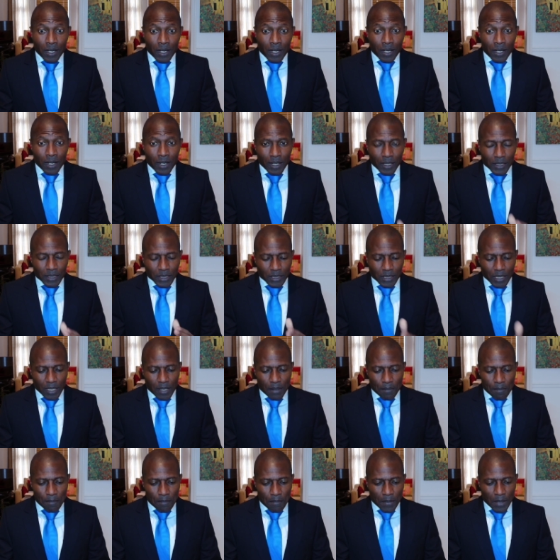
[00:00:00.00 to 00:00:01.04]
Last
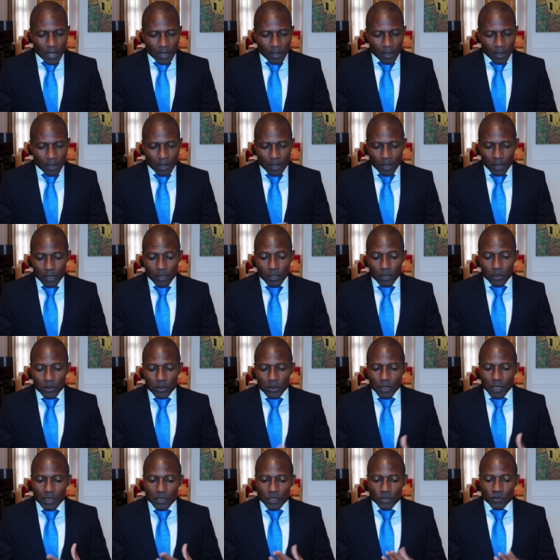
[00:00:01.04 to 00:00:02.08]
time I got
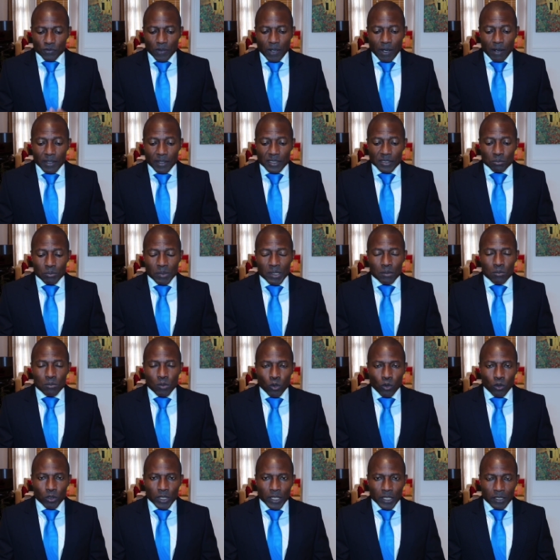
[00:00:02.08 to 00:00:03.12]
as far as
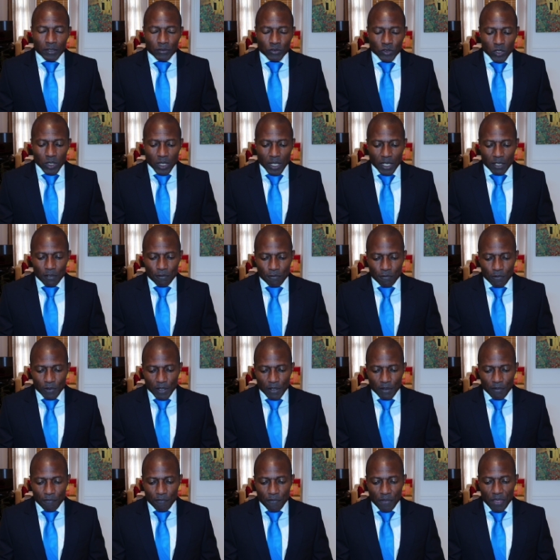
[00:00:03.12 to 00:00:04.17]
mid-morning of July
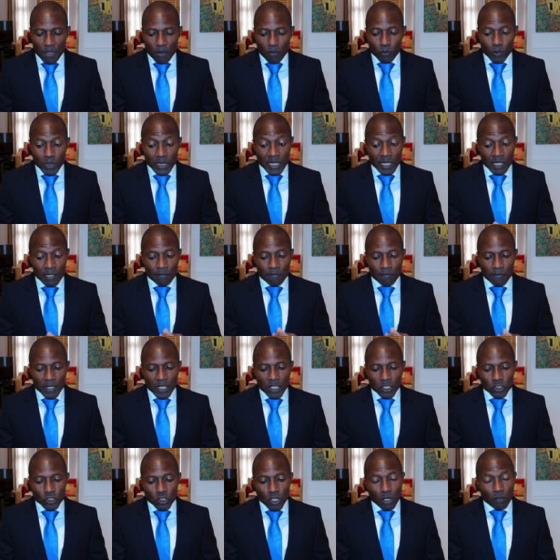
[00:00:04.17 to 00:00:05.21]
5th when he
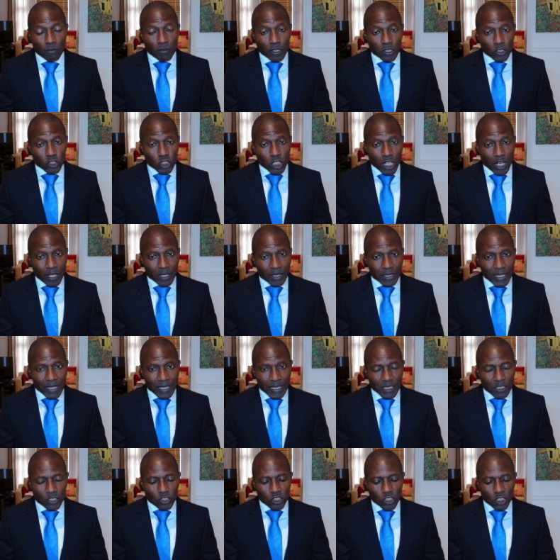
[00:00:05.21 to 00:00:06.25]
finished off on child
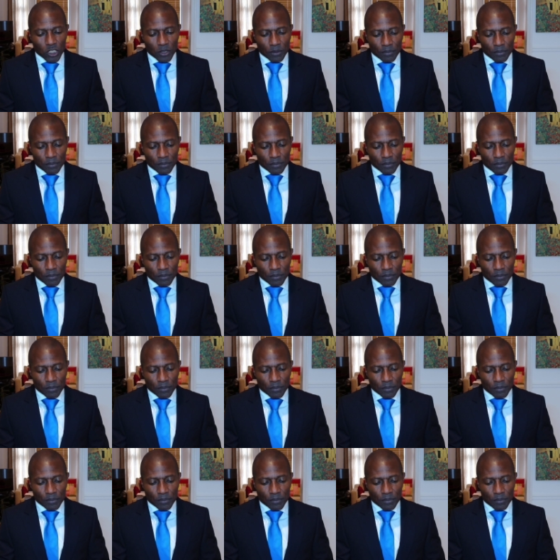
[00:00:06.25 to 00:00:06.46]
H.